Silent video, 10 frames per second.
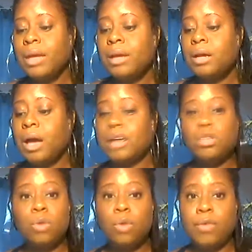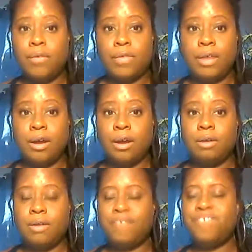I drove over there,
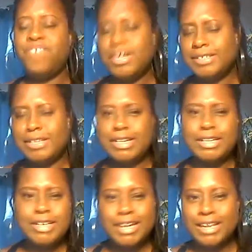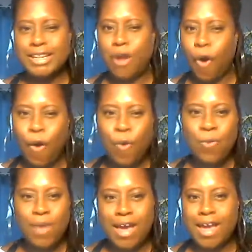fussing and kicking the whole
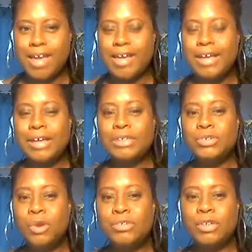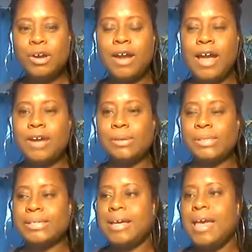way, drove to her
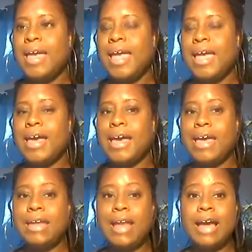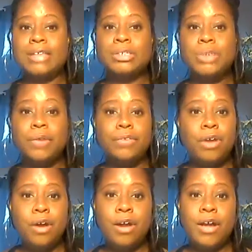house, and I served
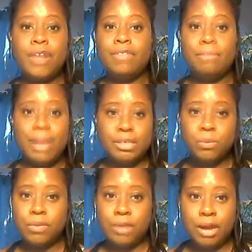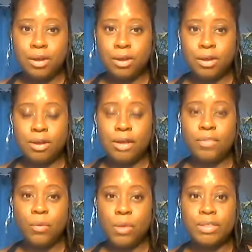her in the best way that I could, in
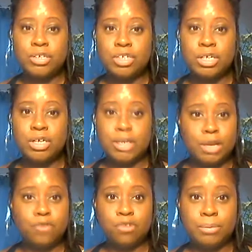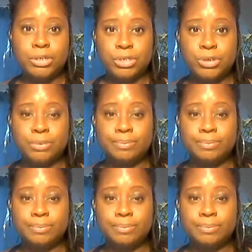the way that she needed for me to.